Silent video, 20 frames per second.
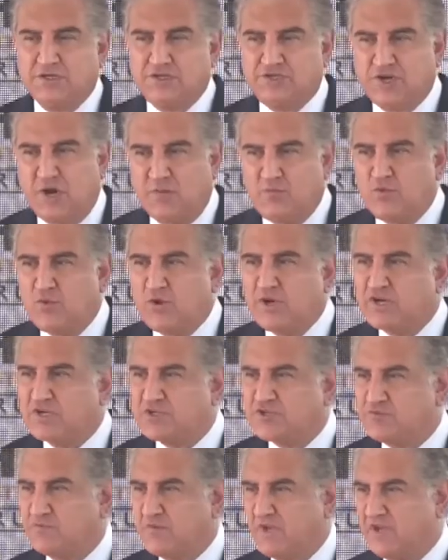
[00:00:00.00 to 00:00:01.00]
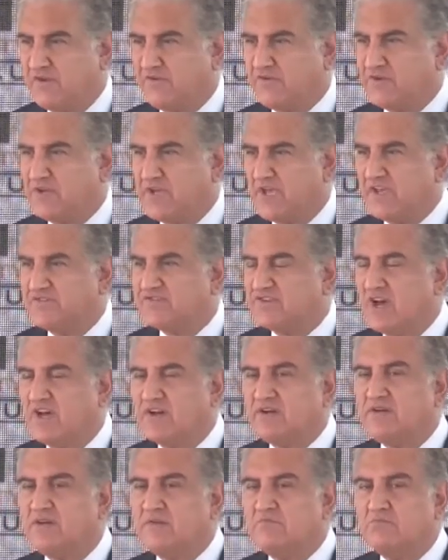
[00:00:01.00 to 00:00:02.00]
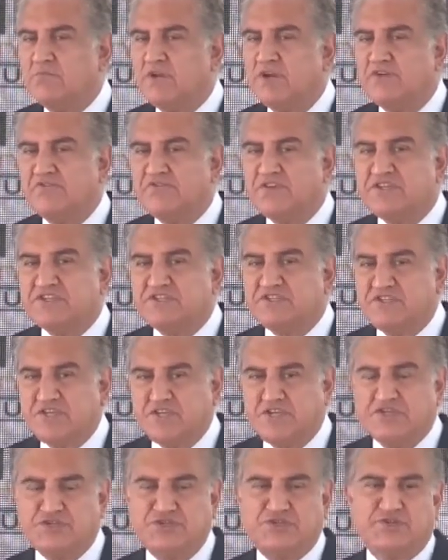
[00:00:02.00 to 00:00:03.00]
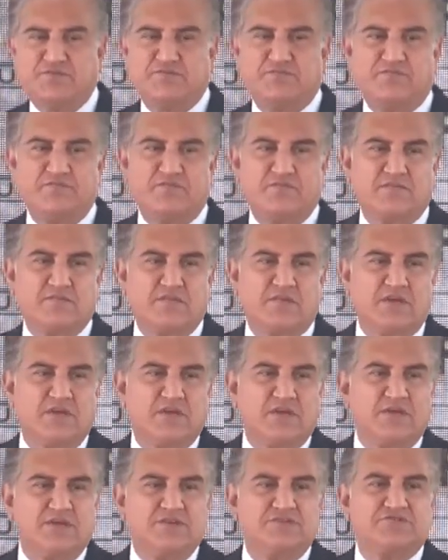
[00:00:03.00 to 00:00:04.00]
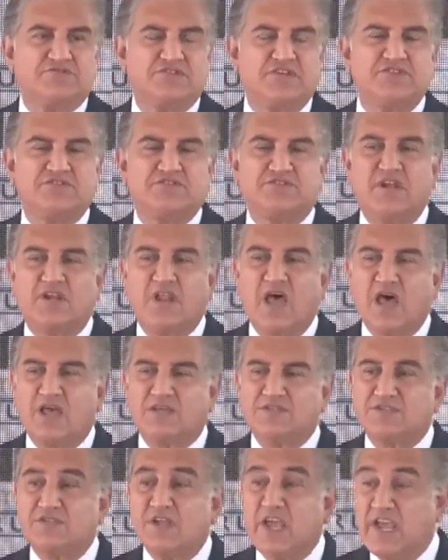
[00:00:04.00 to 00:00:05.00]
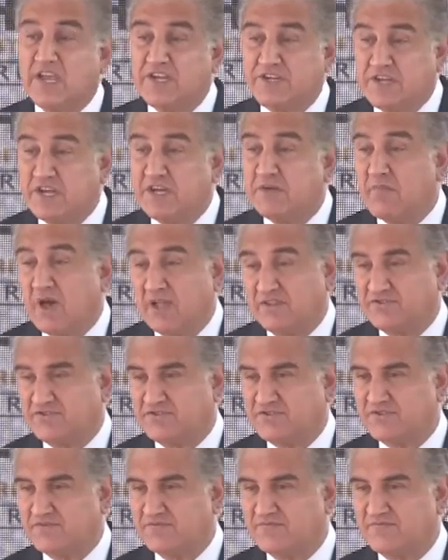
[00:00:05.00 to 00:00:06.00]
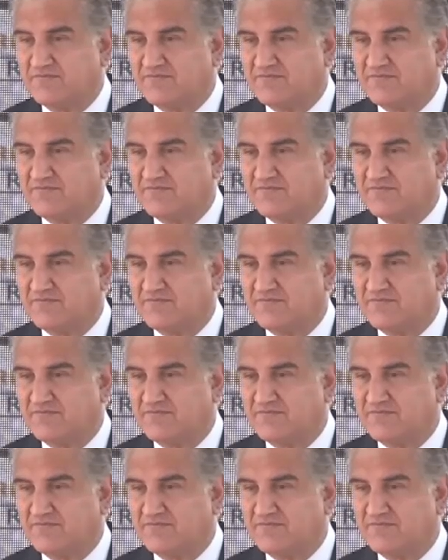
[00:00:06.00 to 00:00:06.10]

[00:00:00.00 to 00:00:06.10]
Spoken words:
Jammu and Kashmir is under military siege since the last 18 months.